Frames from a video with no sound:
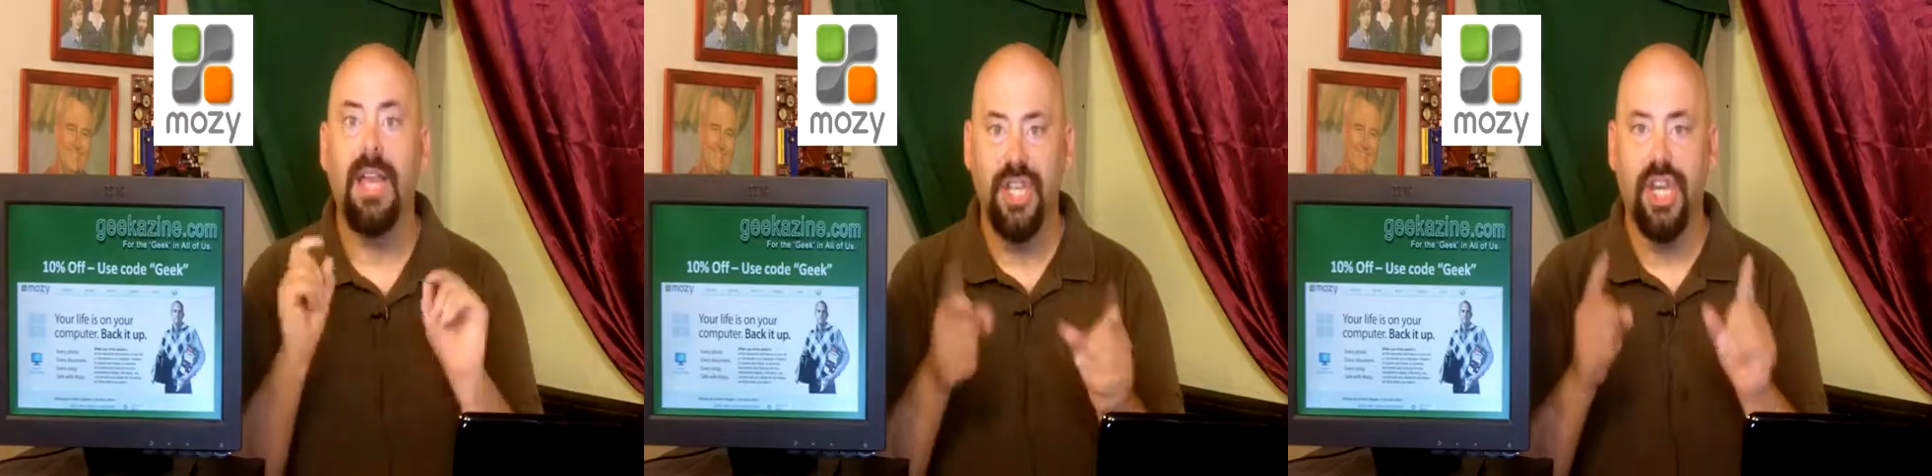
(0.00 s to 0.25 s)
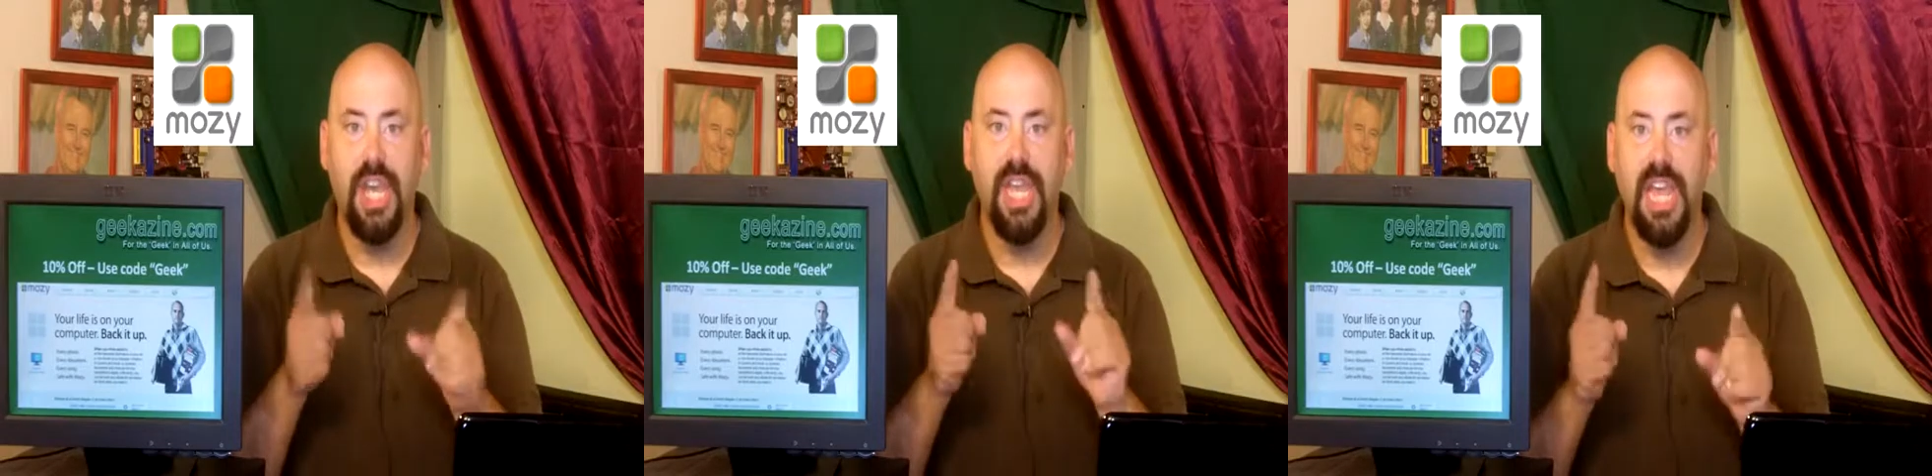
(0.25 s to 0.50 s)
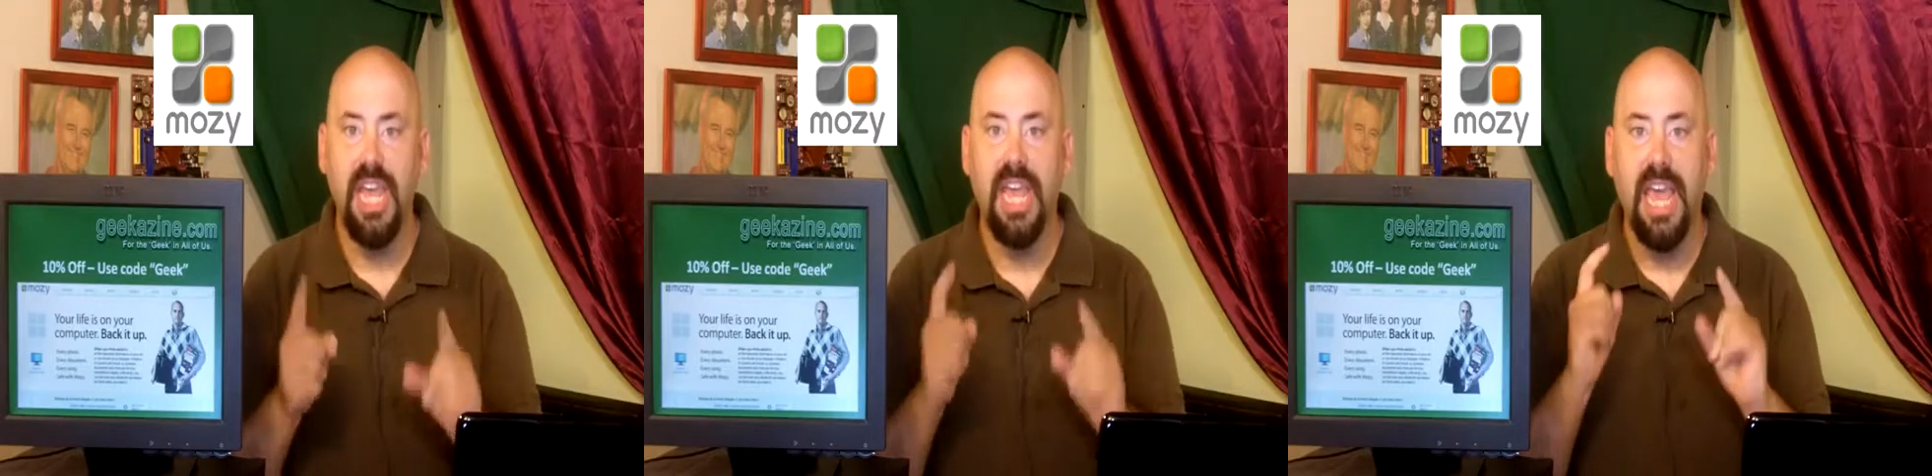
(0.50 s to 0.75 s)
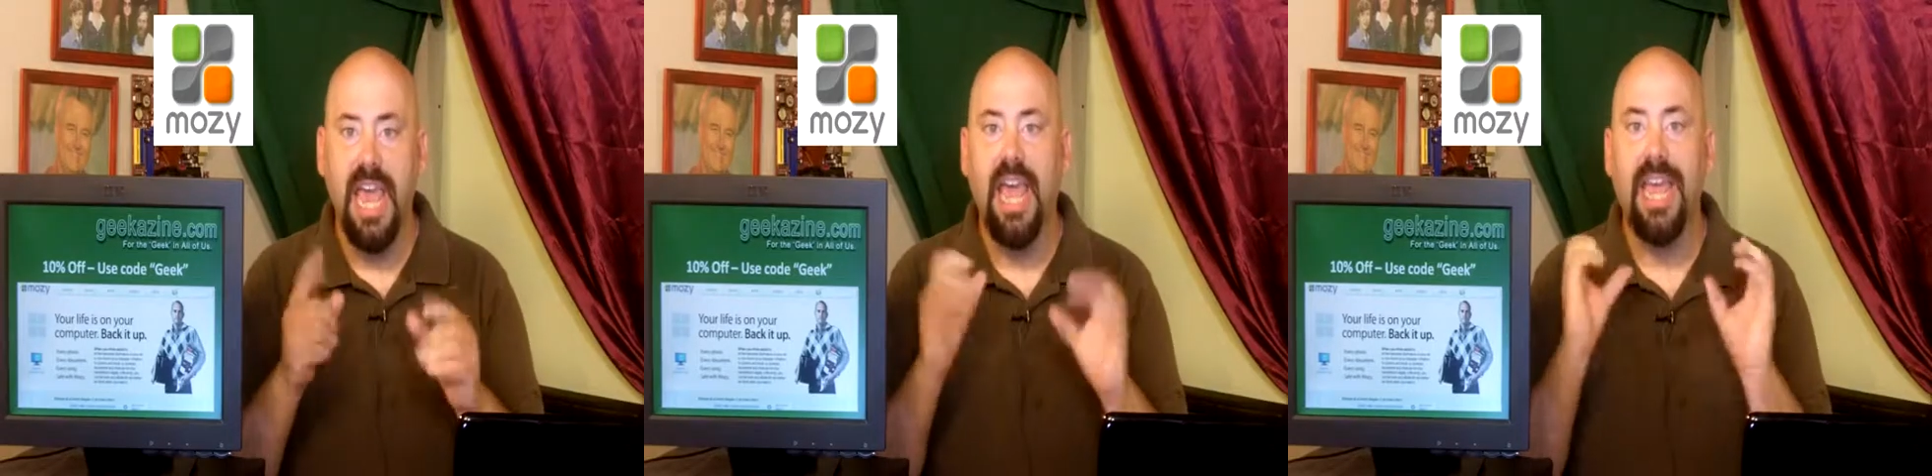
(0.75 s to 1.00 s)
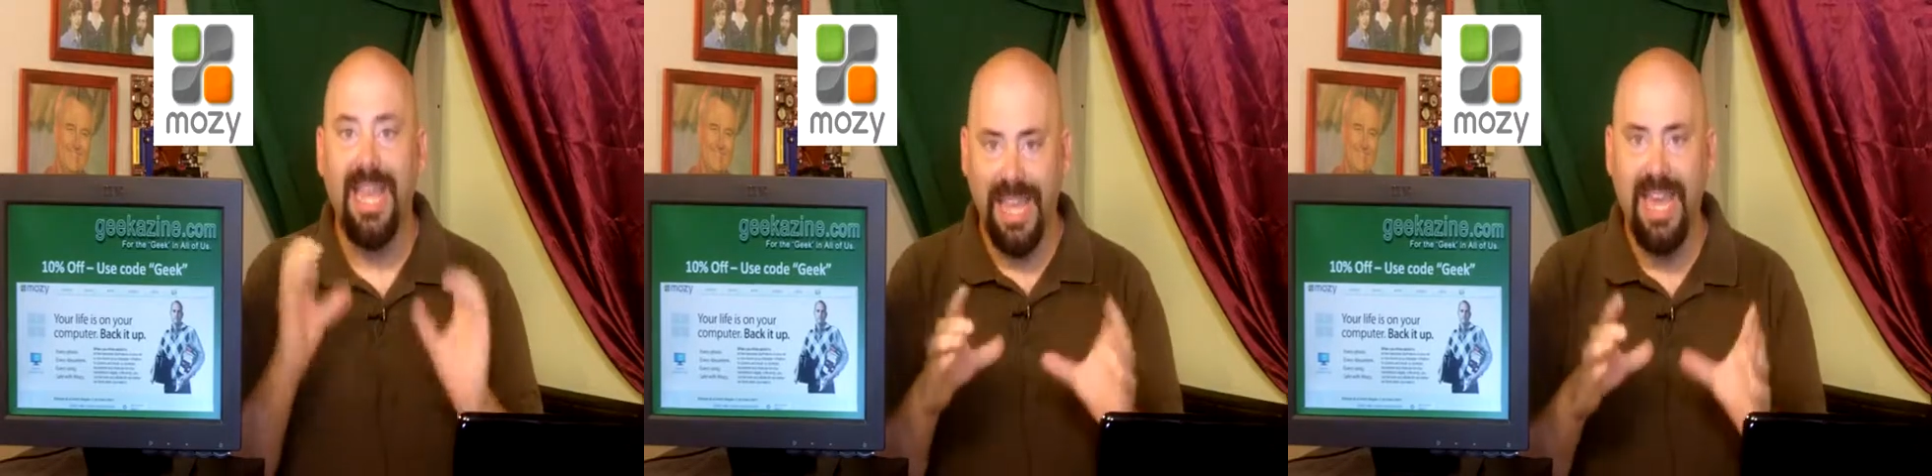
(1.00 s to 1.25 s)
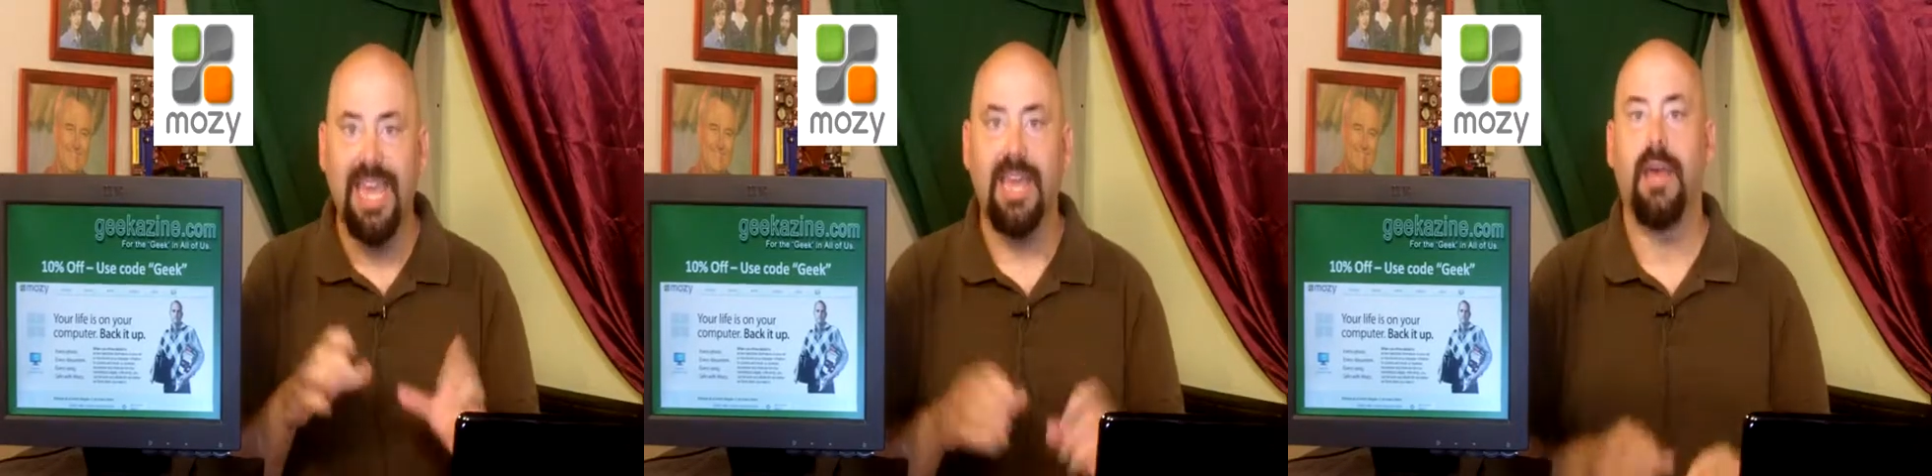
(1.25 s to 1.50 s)
G-E-E-K,
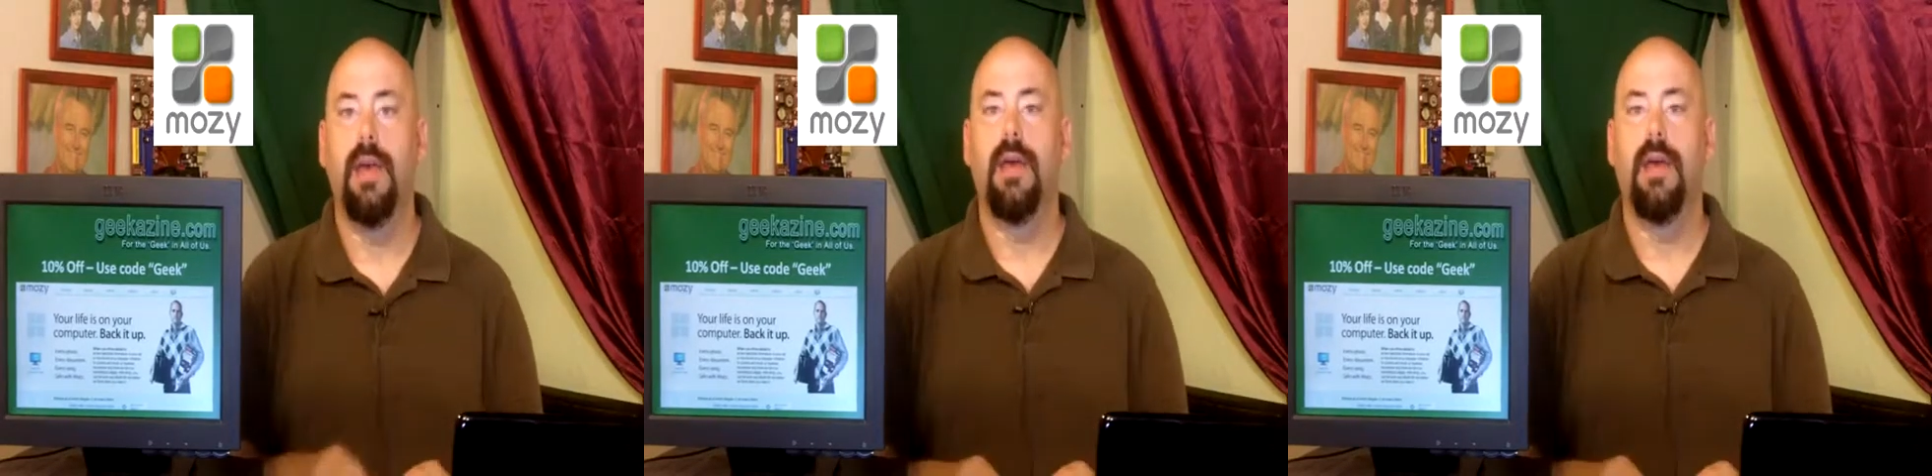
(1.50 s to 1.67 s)
Geek.